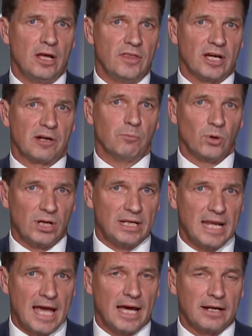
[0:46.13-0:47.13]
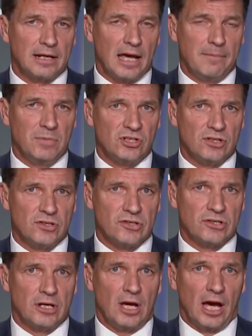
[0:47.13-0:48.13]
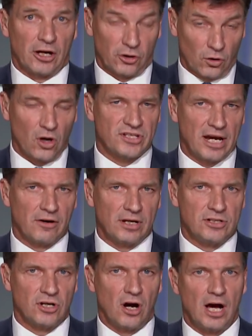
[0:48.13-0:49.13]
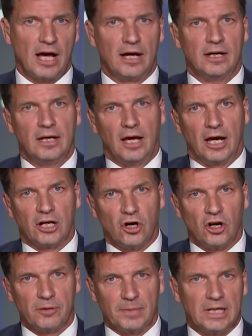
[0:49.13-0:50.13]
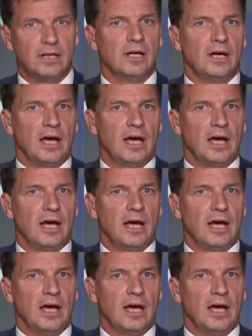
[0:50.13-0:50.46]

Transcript: that can bring down emissions across our entire economy.